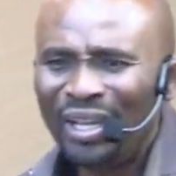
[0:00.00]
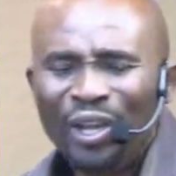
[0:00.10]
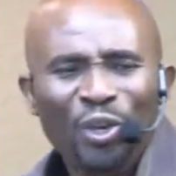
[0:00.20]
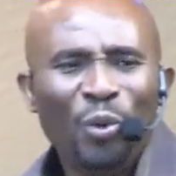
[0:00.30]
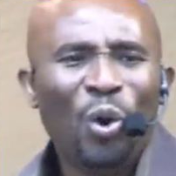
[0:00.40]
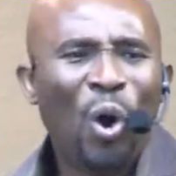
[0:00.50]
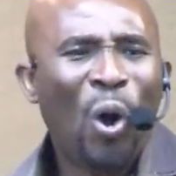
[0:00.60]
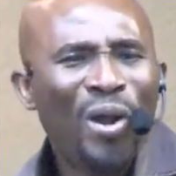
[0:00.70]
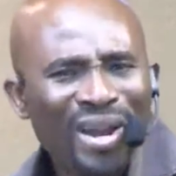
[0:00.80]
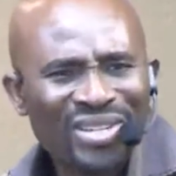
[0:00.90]
You will
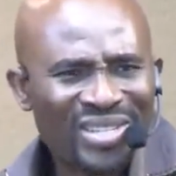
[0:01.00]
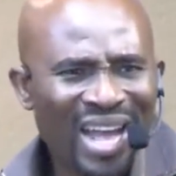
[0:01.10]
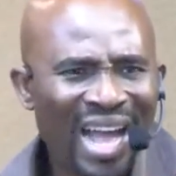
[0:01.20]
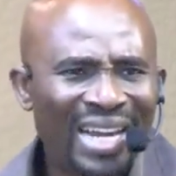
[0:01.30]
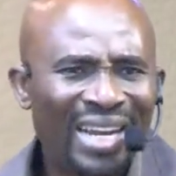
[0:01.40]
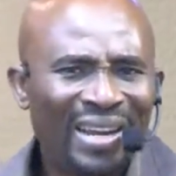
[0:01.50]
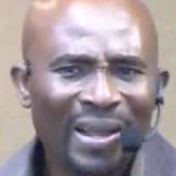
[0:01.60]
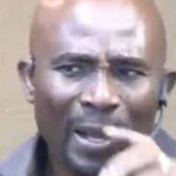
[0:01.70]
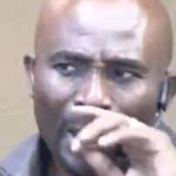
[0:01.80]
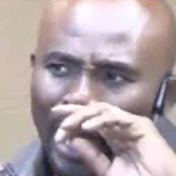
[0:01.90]
understand
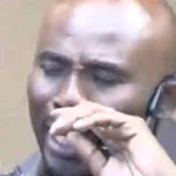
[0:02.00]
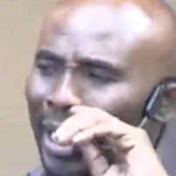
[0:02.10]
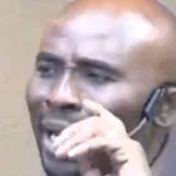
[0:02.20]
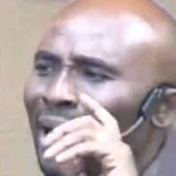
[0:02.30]
that in the